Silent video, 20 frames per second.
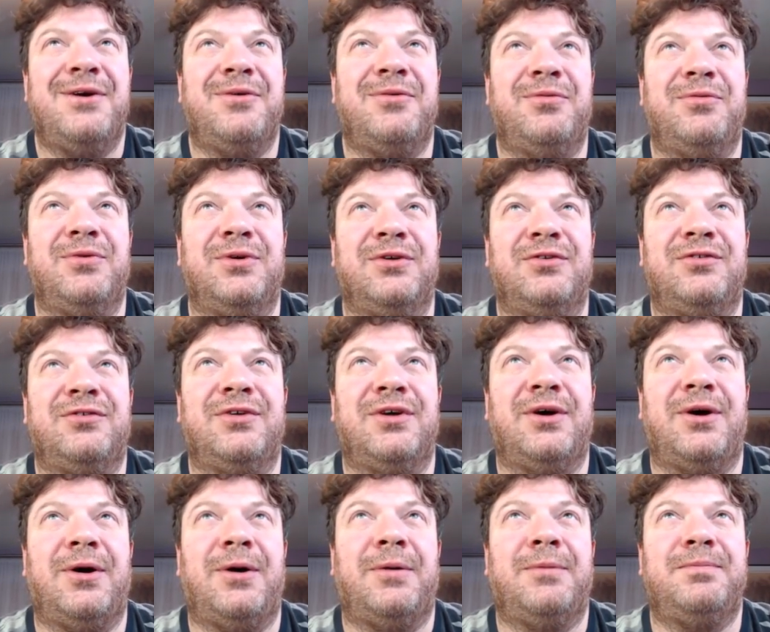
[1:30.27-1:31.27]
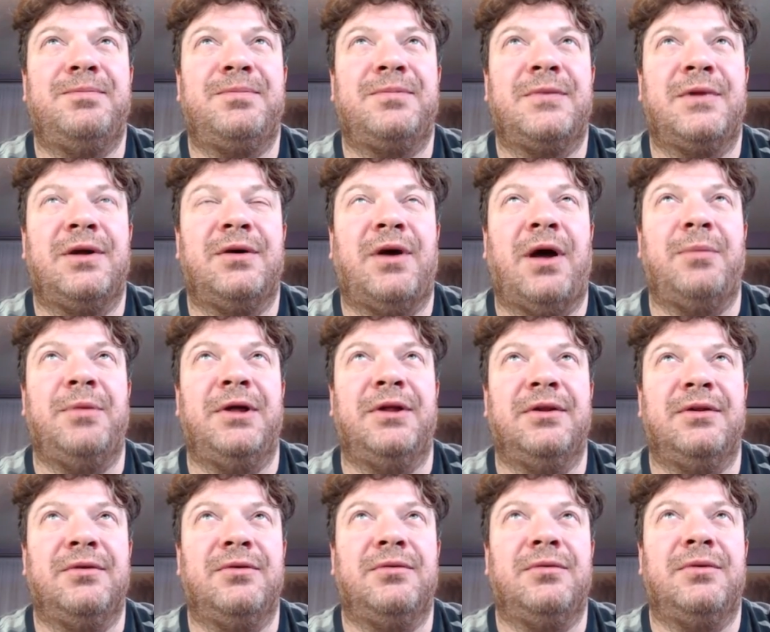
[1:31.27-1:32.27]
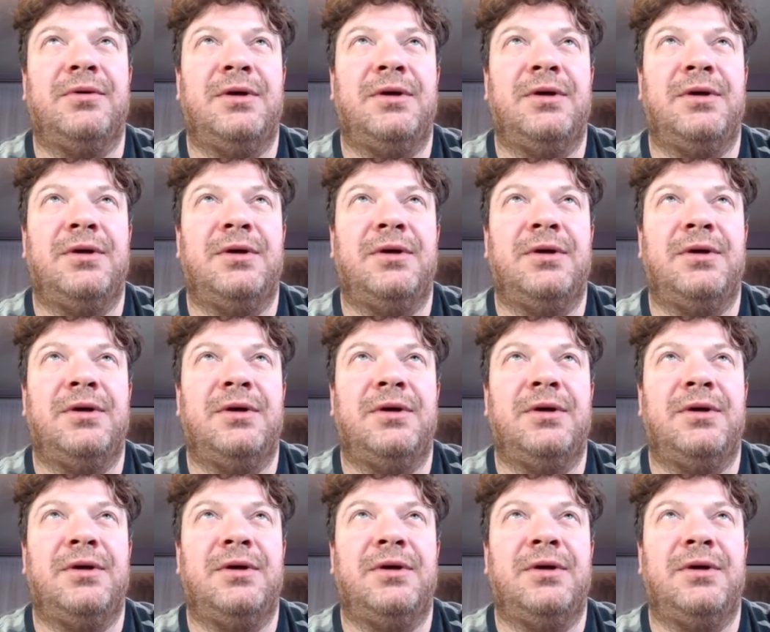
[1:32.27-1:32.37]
With I mean